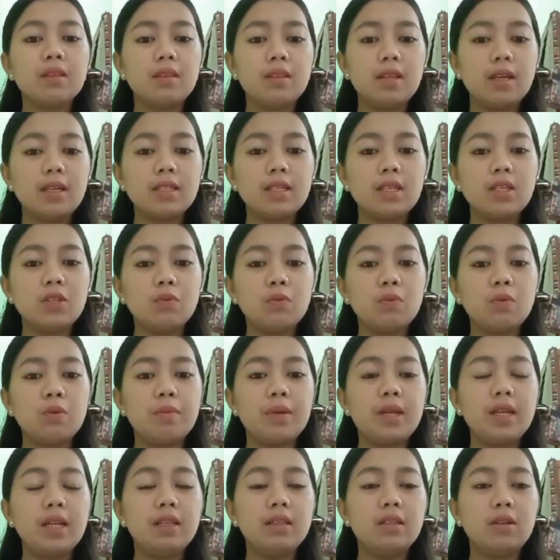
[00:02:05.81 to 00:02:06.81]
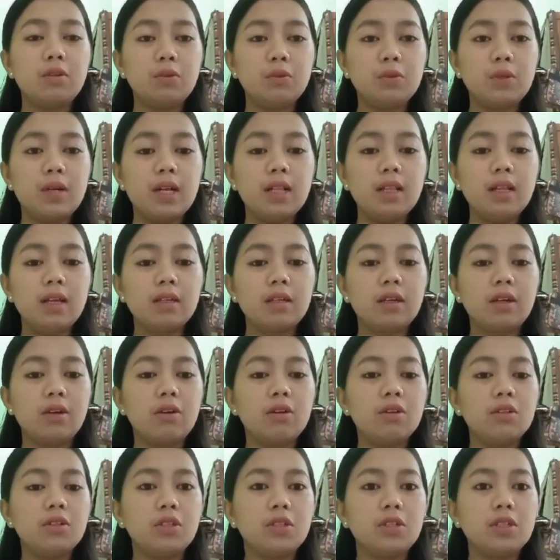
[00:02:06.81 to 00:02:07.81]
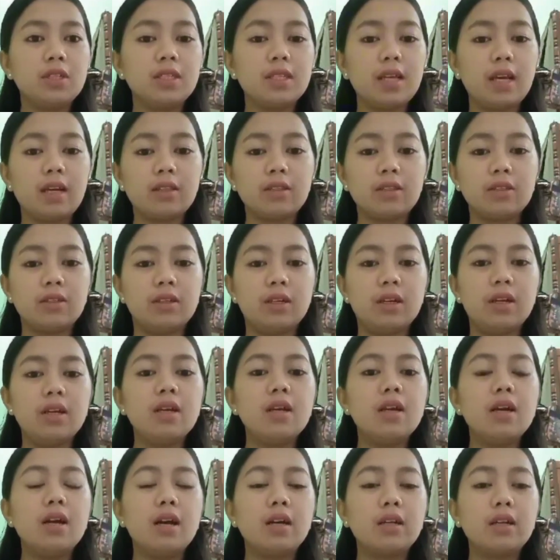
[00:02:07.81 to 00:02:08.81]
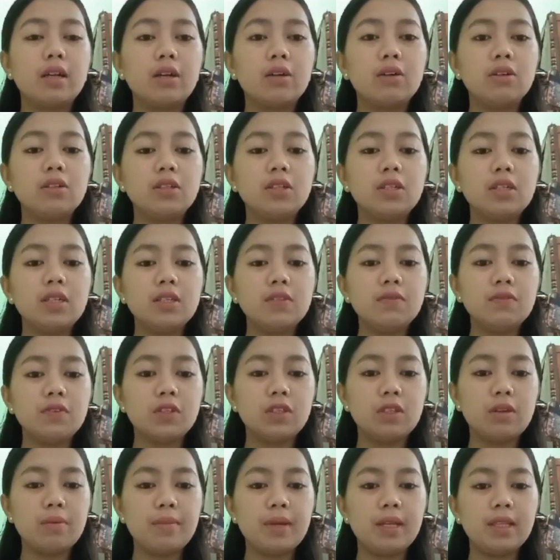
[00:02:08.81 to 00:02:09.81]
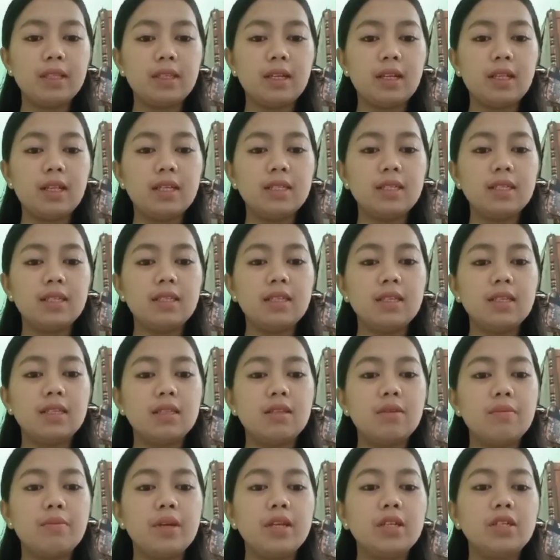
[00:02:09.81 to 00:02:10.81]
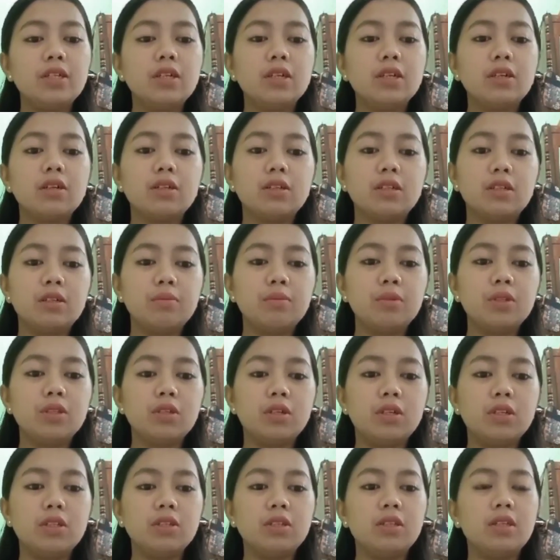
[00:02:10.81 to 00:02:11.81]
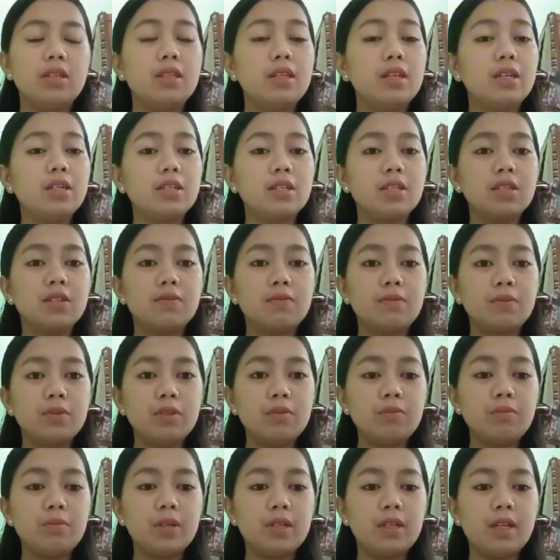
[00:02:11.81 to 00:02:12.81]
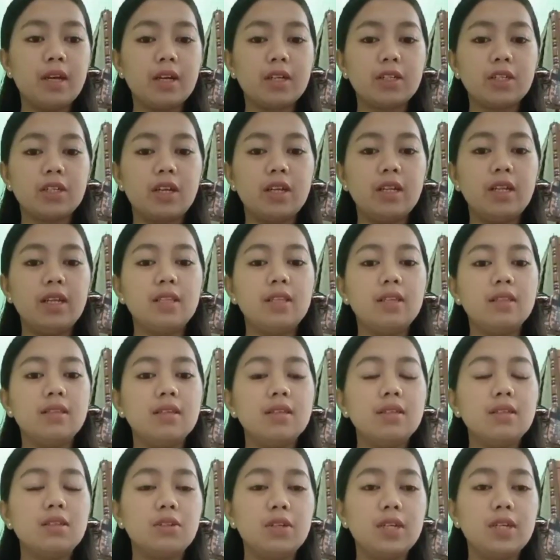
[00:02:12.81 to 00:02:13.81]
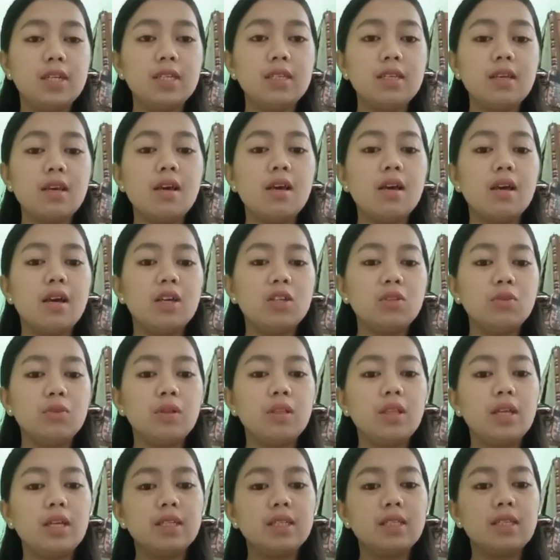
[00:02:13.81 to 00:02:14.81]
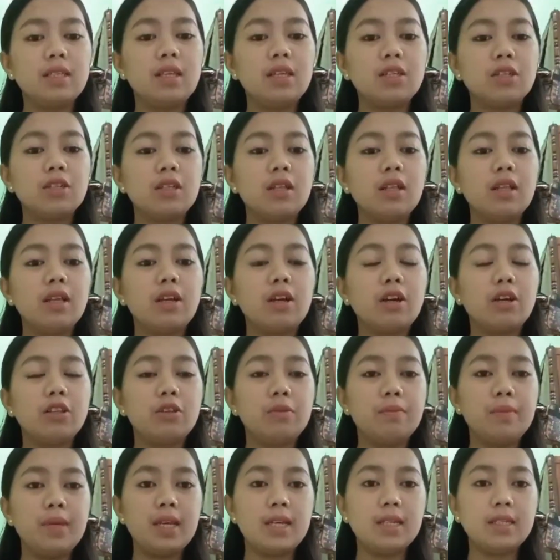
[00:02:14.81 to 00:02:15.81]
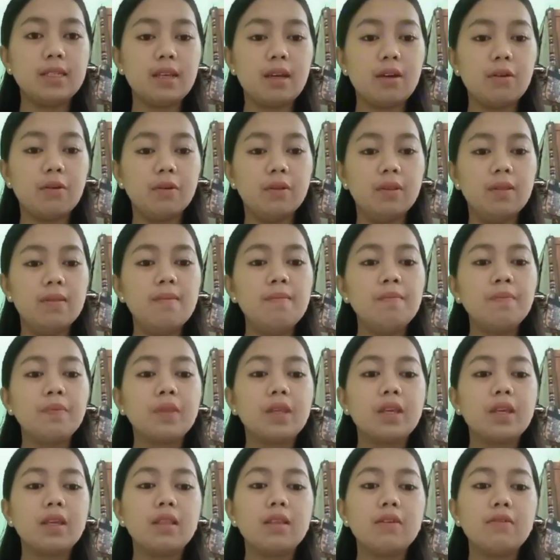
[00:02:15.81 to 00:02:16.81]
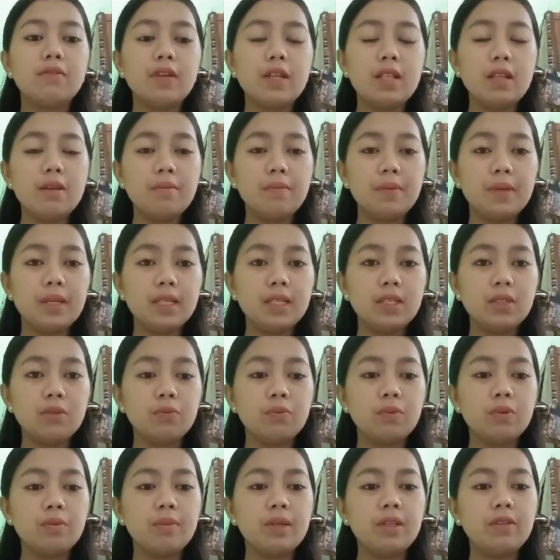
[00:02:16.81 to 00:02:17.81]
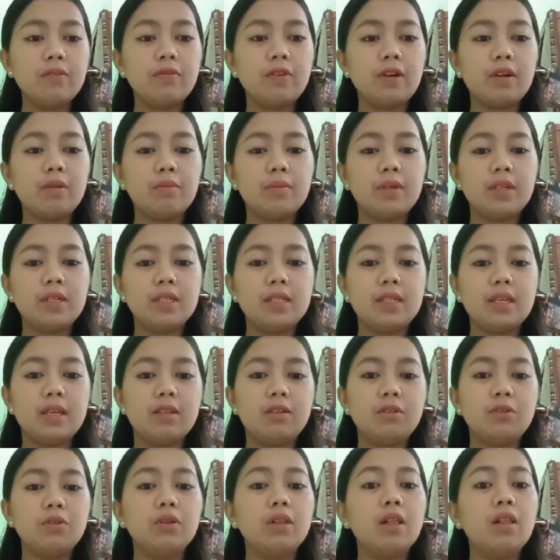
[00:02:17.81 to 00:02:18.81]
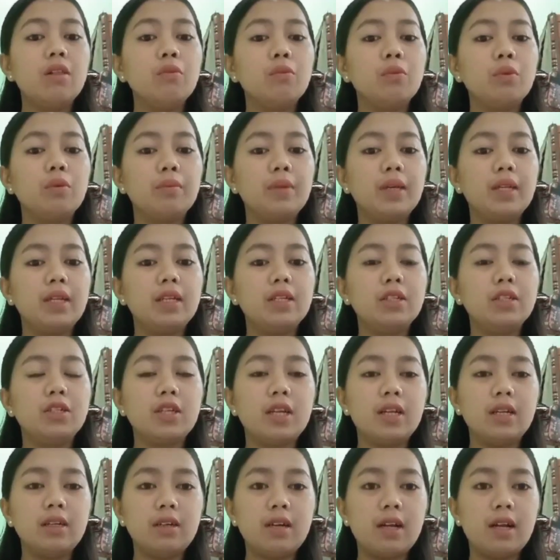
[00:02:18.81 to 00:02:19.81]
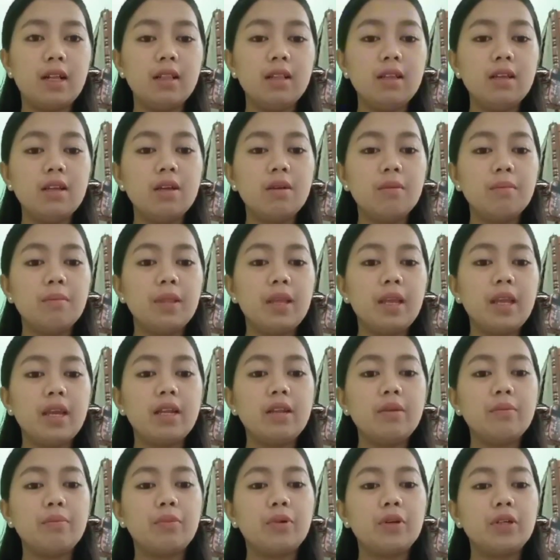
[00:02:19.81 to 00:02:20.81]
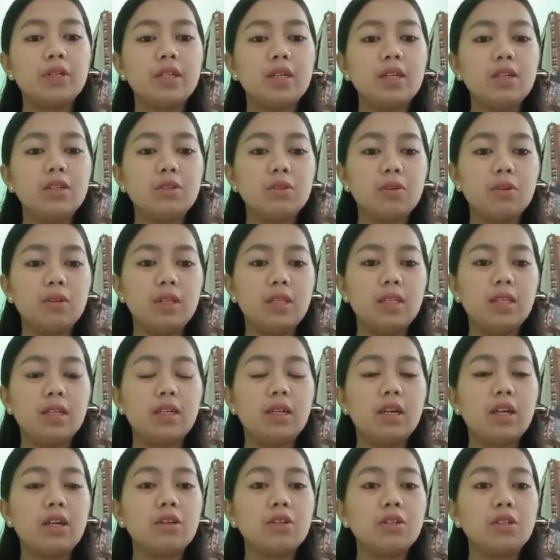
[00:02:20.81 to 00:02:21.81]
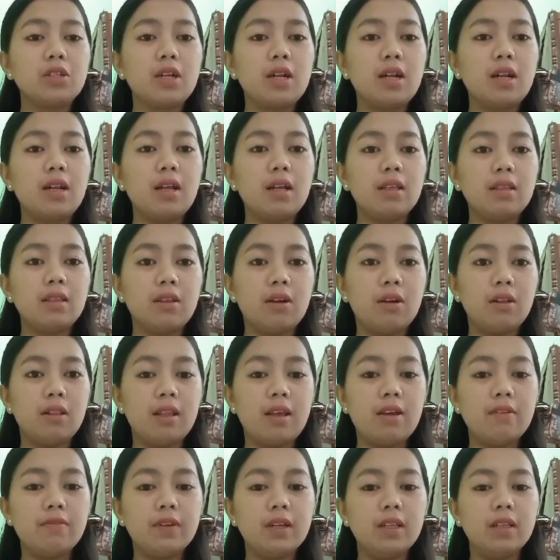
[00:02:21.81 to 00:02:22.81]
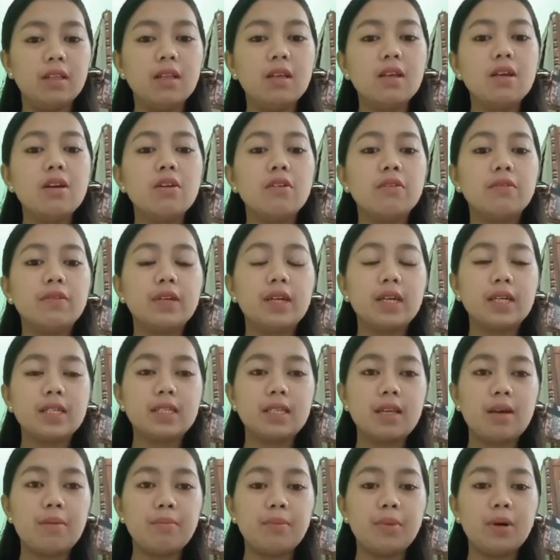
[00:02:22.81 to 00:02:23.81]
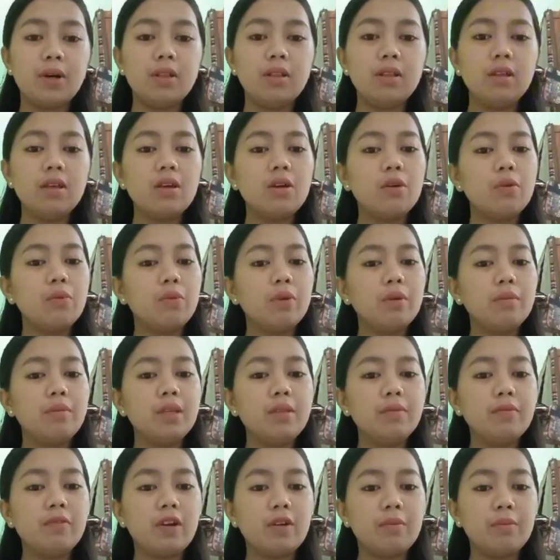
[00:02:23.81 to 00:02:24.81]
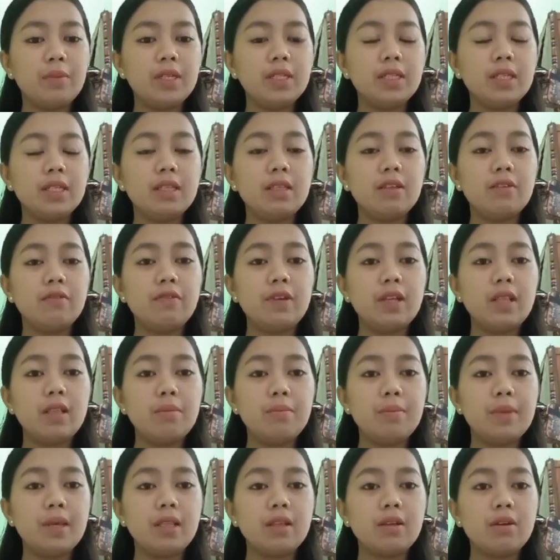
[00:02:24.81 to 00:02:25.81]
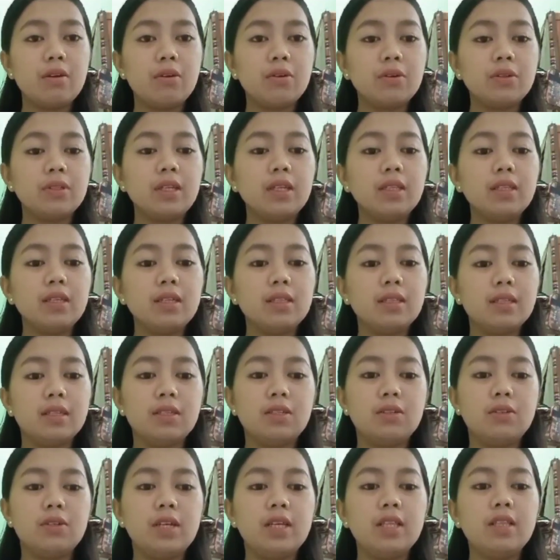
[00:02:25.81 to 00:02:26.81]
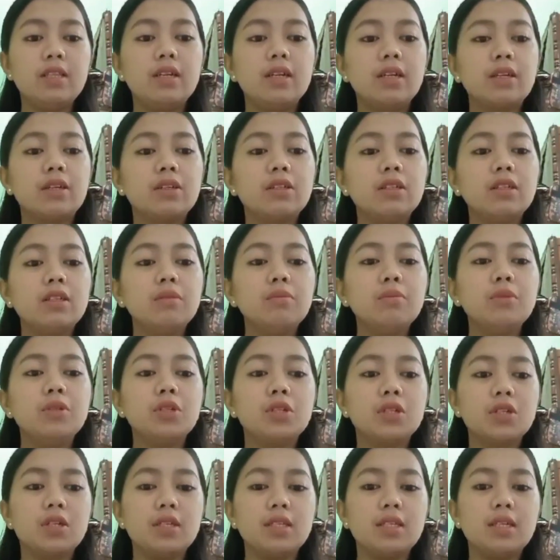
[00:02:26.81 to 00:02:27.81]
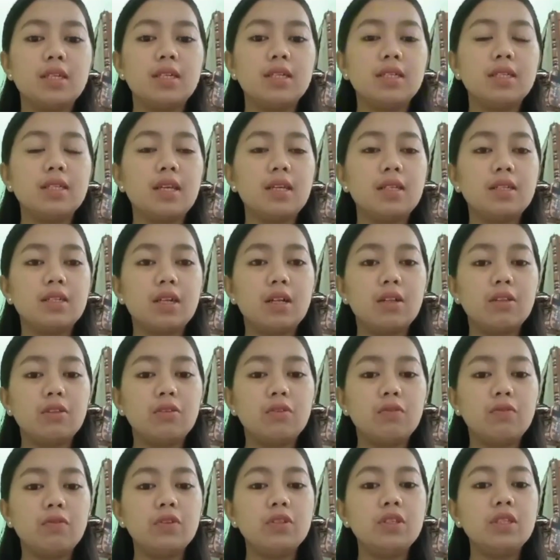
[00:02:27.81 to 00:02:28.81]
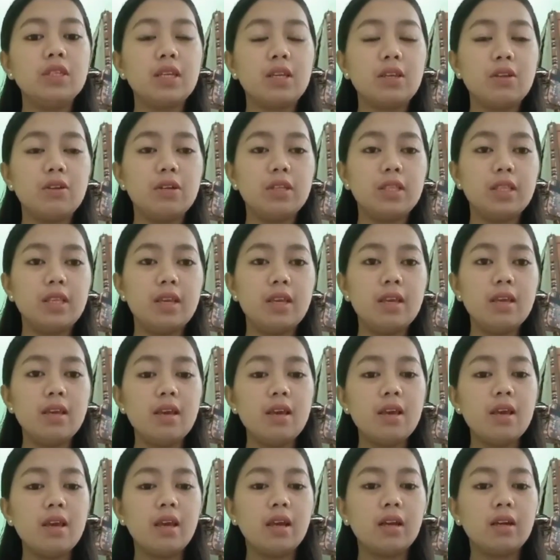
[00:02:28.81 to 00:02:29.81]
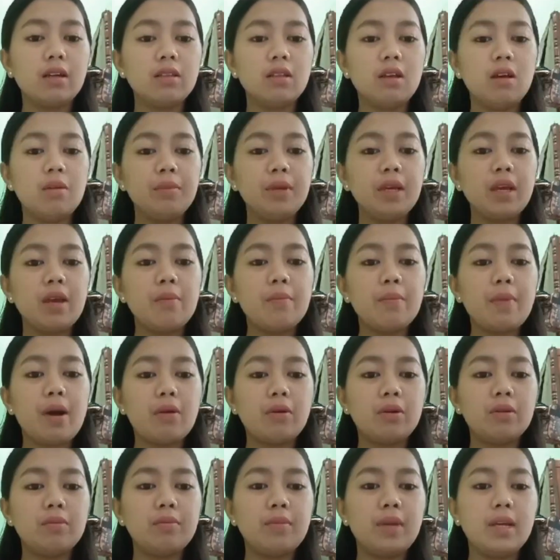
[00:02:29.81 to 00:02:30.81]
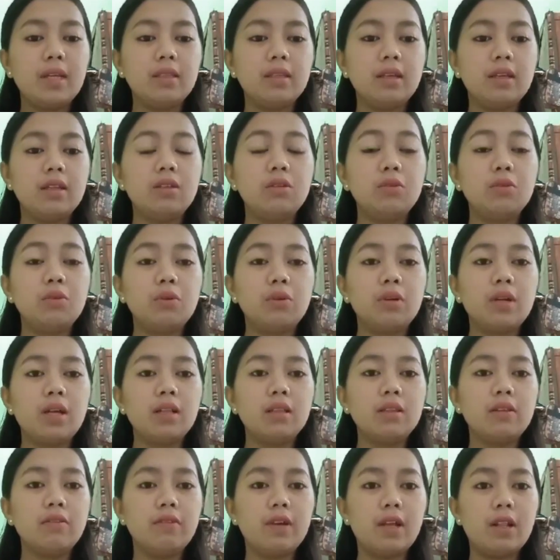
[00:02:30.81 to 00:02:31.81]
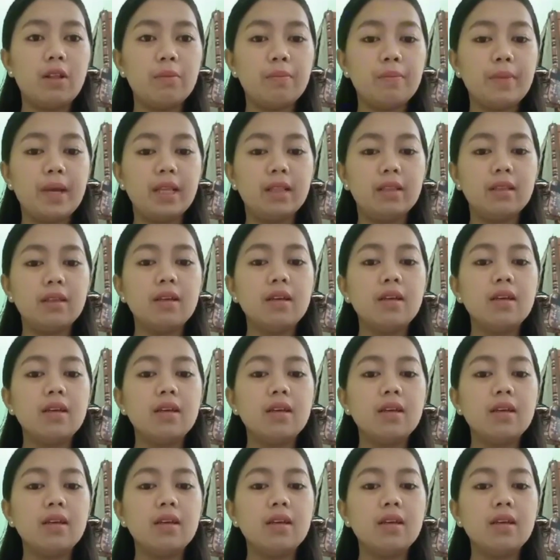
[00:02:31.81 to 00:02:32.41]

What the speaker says: Next is women in the rural agriculture sector. Agriculture is fundamental as it is the major contributor to the nation's food production and industries as well as the national economy as a whole. In the Philippines, women farmers and rural women in general play an important role in agriculture at all levels. For example, women farmers in the Philippine coconut industry, their contributions are essential to food security, economic empowerment, and rural development.